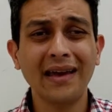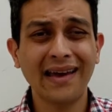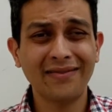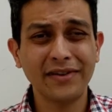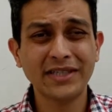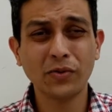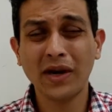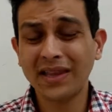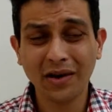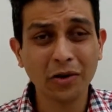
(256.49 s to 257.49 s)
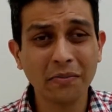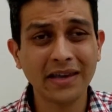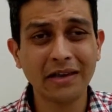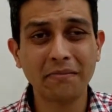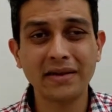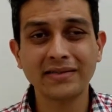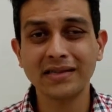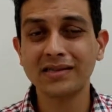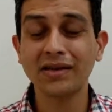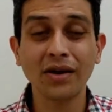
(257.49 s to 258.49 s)
and which is why they're not making
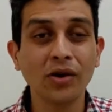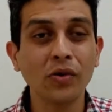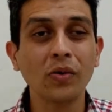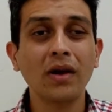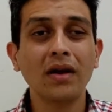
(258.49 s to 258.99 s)
business. No.